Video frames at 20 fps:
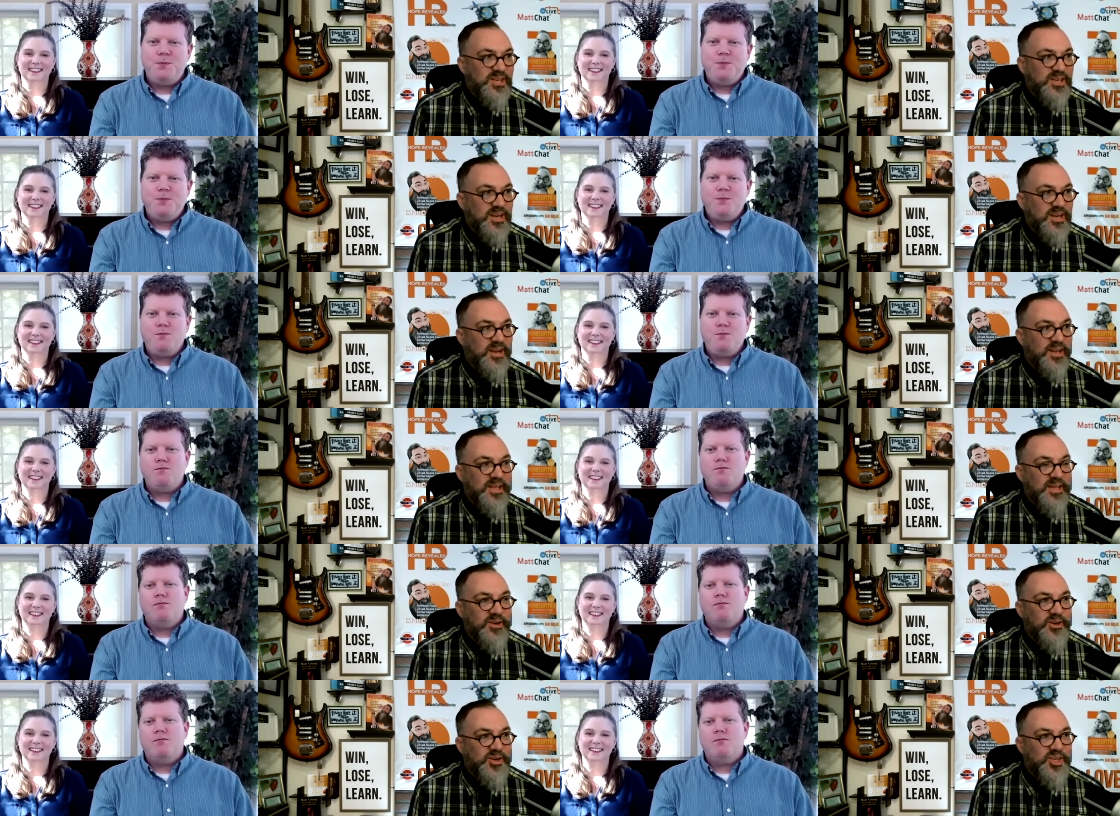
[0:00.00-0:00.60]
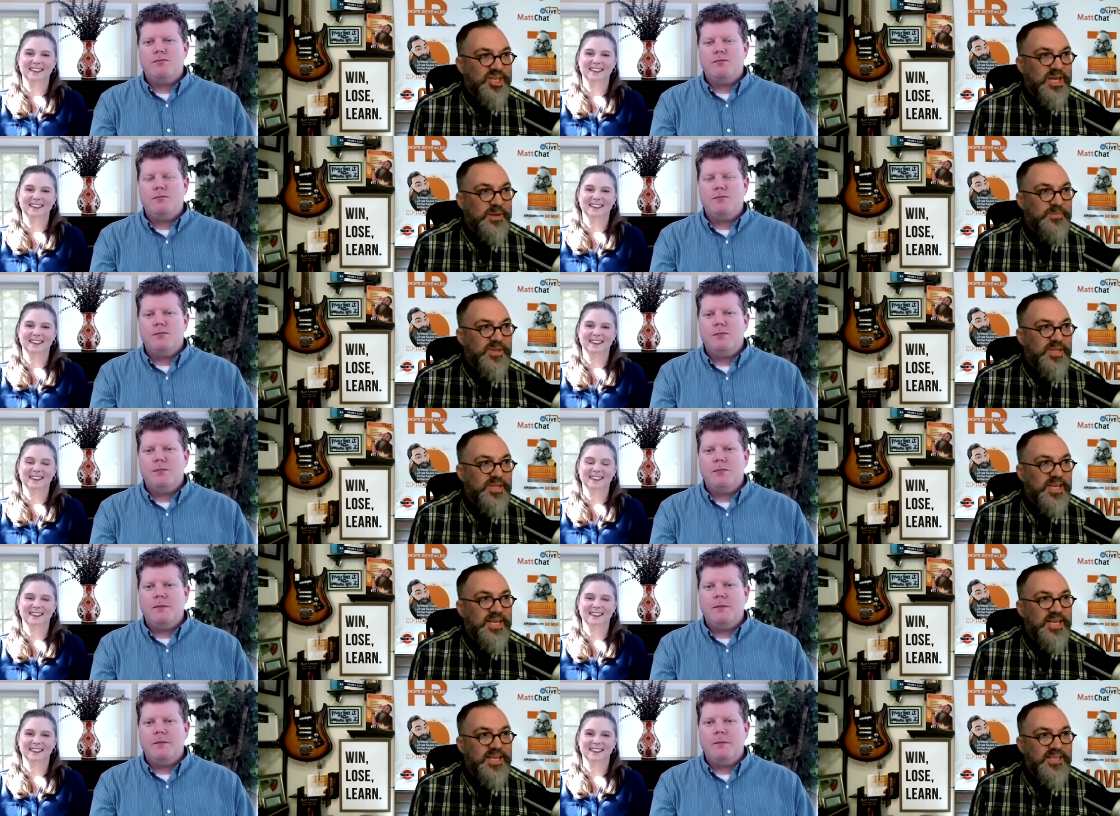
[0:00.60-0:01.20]
Speaker 1: in leadership
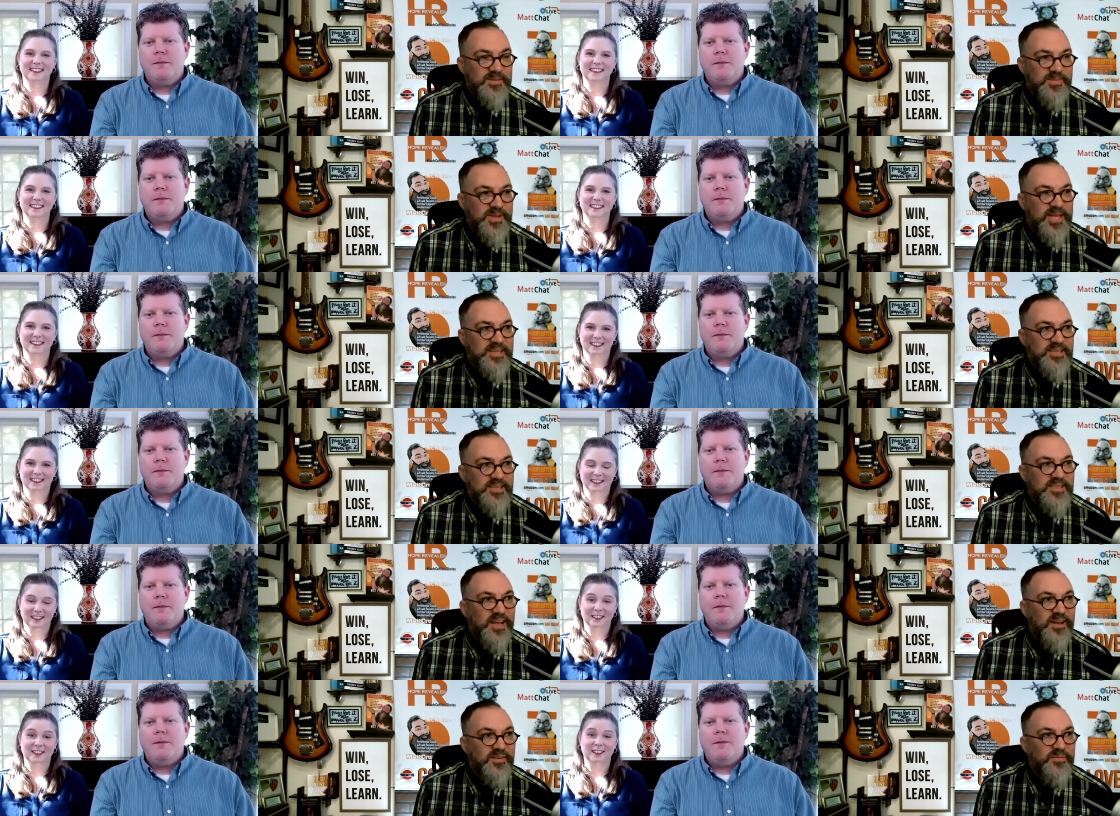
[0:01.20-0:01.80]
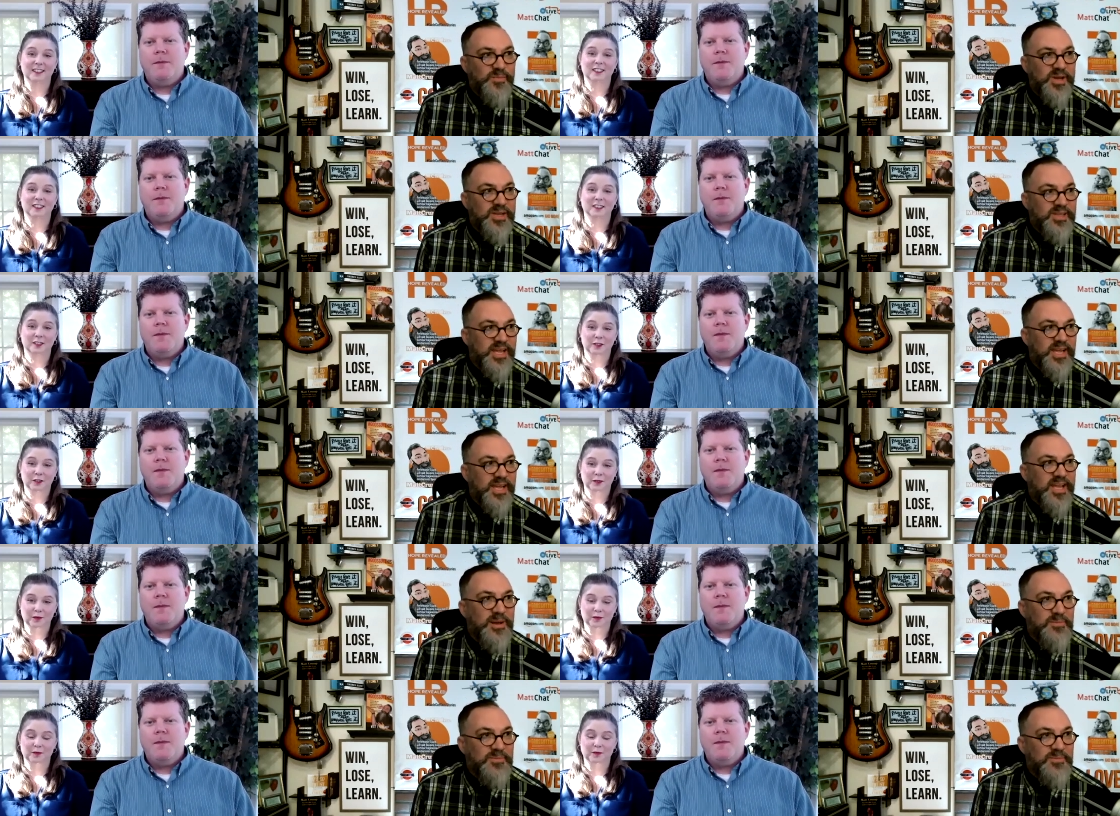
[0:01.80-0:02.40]
and they need some of that stuff, but
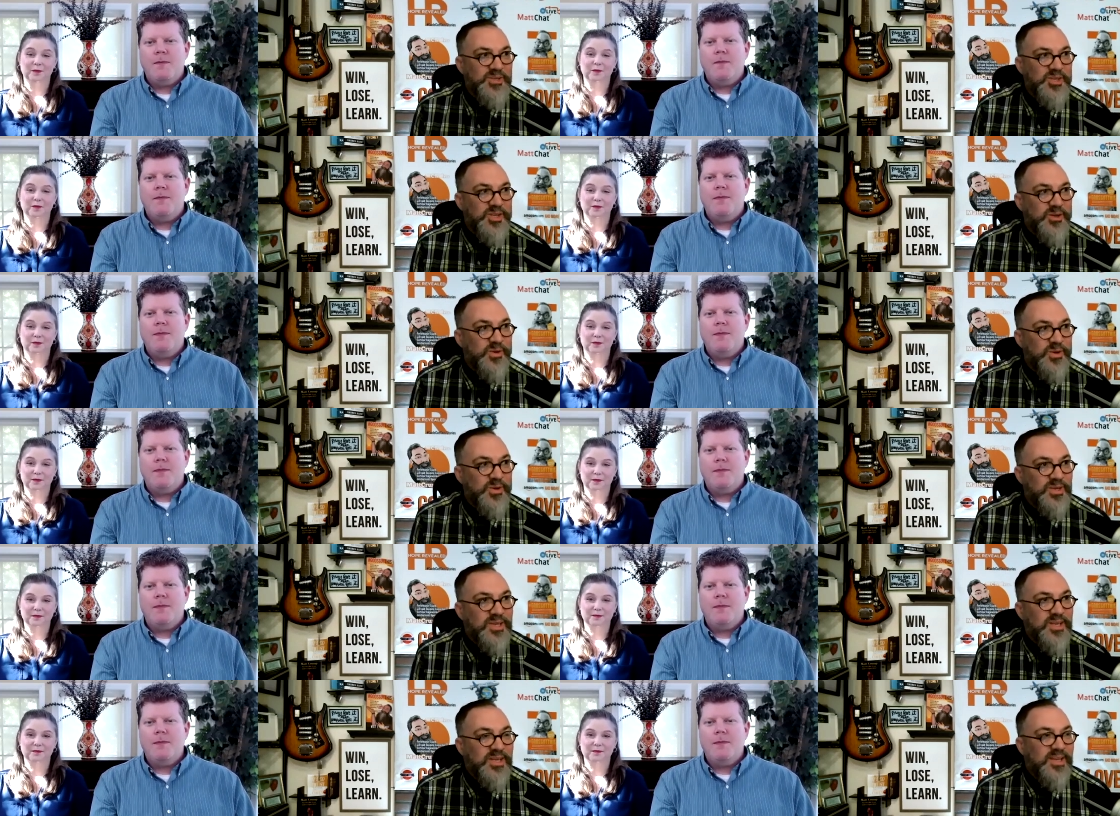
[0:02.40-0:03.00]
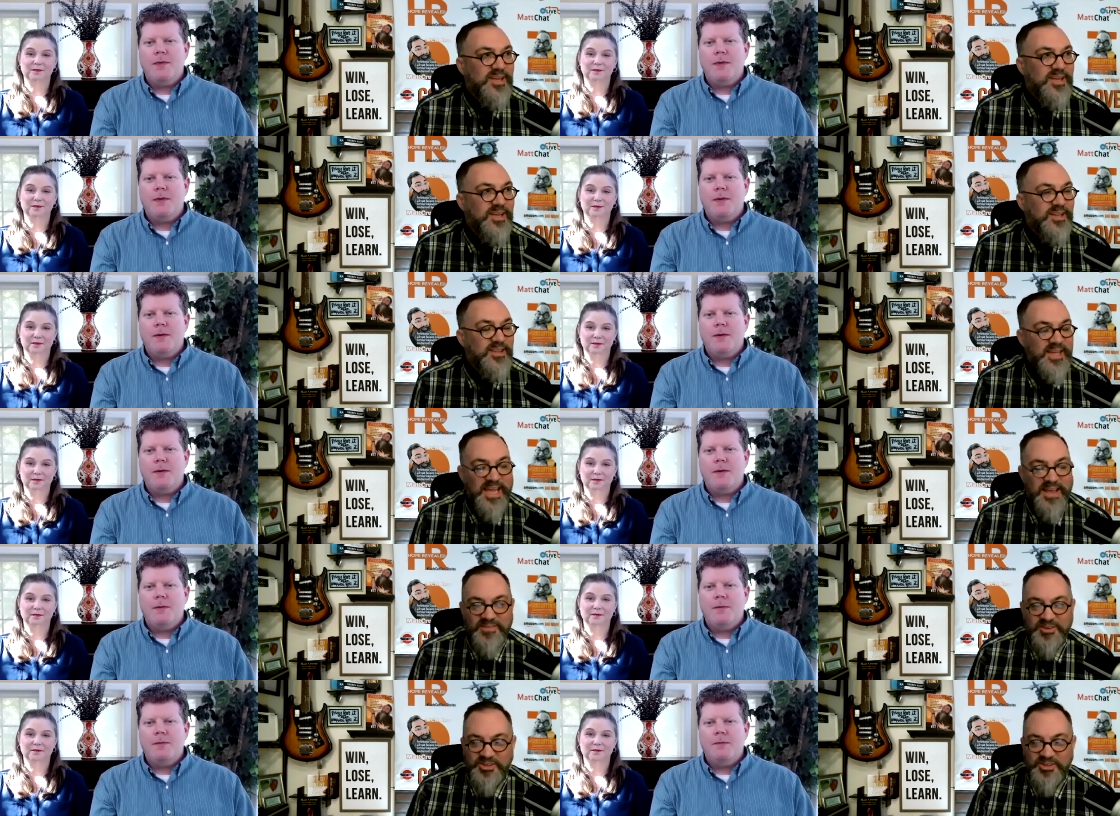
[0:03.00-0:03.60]
they come to you and
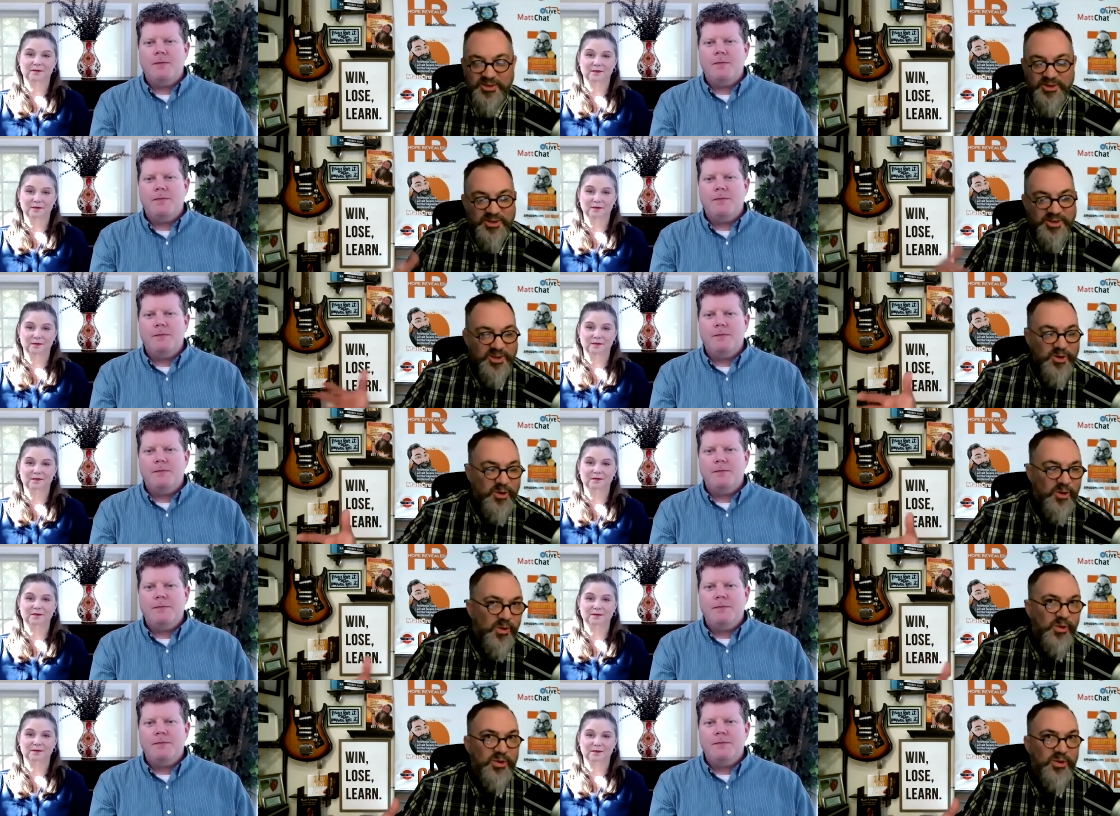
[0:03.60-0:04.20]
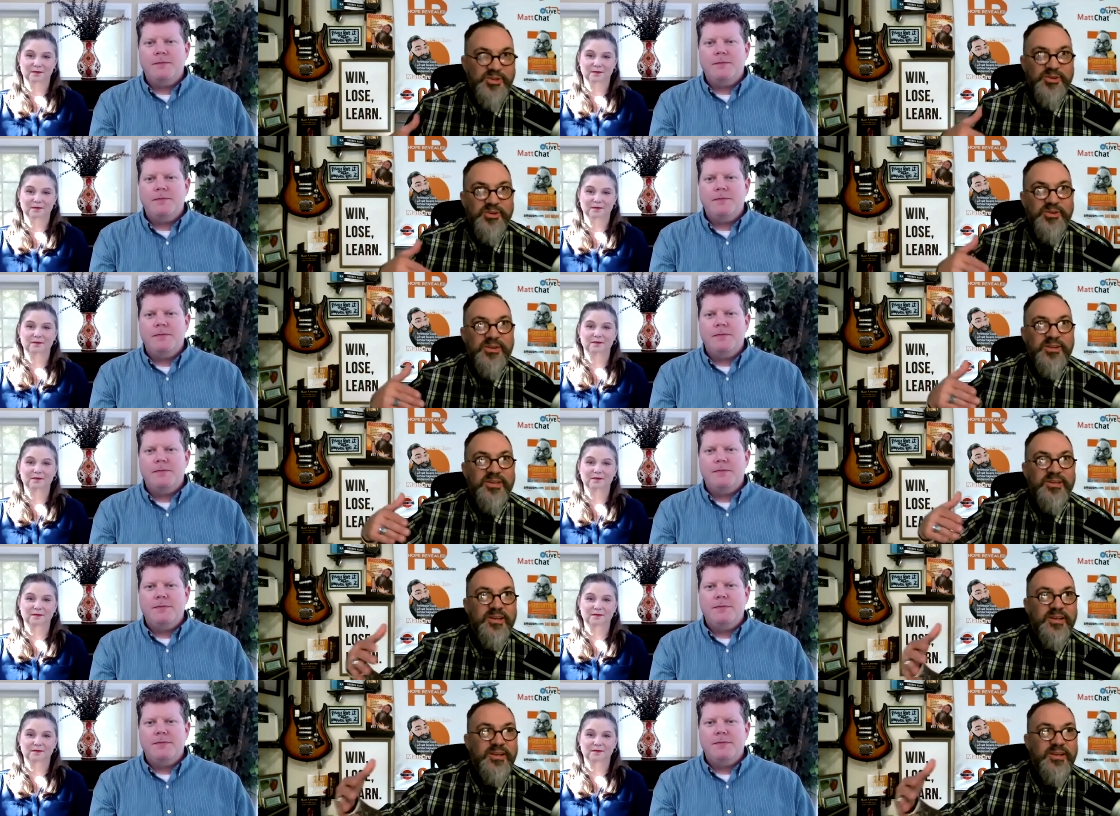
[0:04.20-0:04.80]
they have a certain goal or
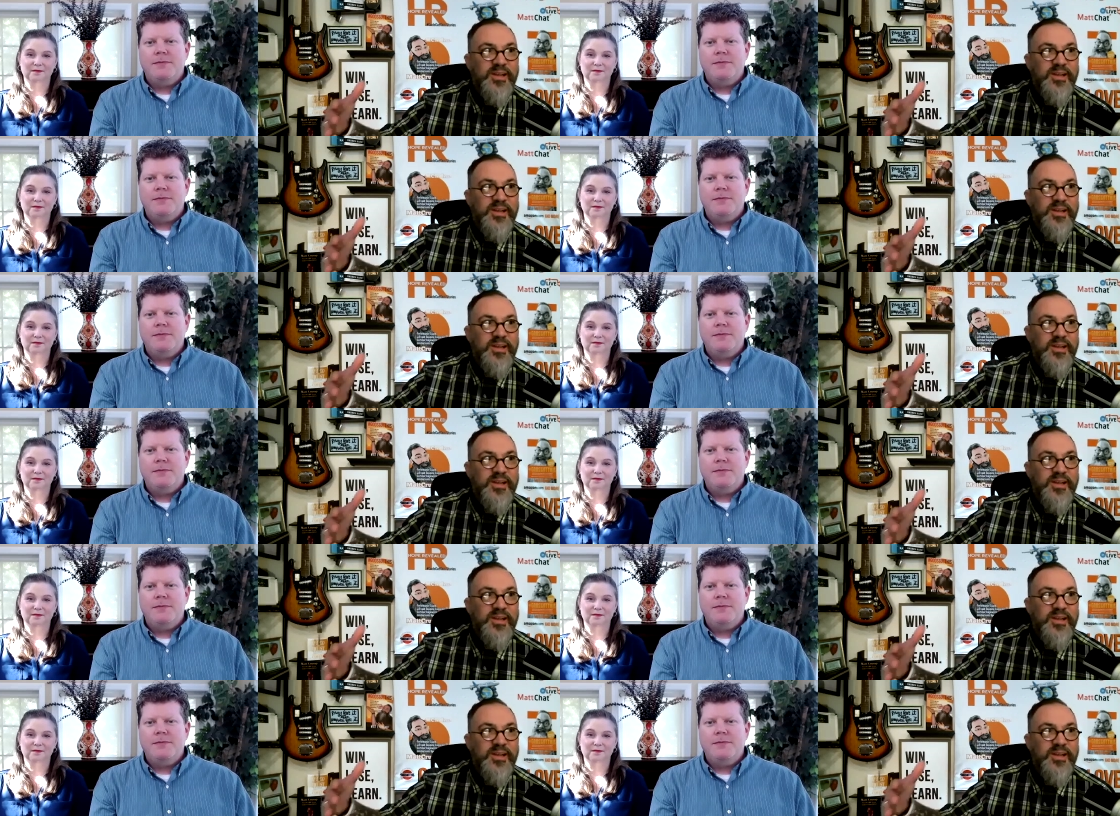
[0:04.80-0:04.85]
certain